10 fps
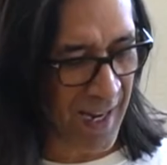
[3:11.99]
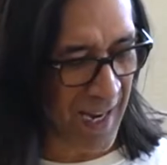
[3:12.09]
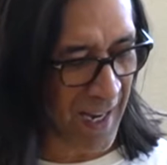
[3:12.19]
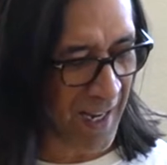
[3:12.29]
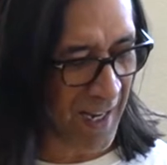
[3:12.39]

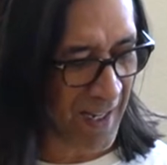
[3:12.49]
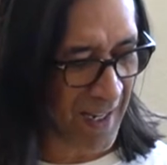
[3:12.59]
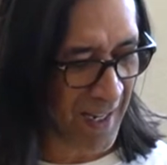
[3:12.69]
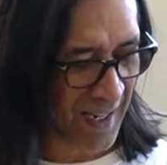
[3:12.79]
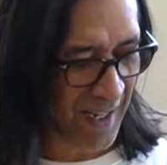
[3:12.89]

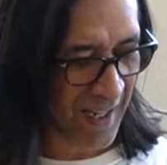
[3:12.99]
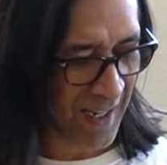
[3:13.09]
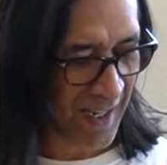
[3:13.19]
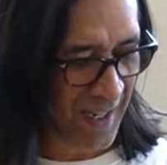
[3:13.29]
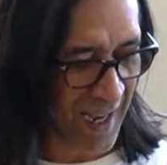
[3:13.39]
and
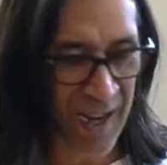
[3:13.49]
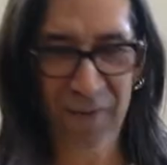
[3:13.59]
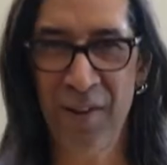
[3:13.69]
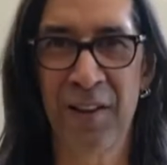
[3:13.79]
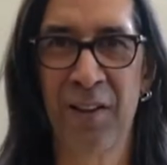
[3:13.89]
I
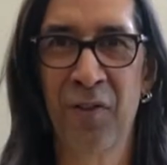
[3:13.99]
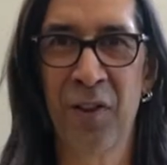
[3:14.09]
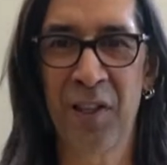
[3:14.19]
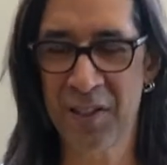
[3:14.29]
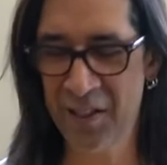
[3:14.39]
fell in love
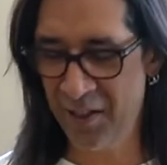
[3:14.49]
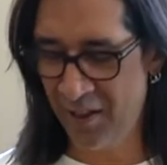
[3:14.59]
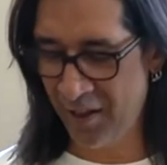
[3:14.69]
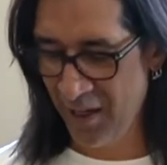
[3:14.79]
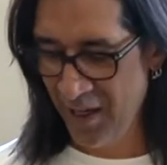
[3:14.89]
with this
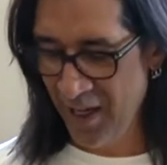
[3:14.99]
guitar.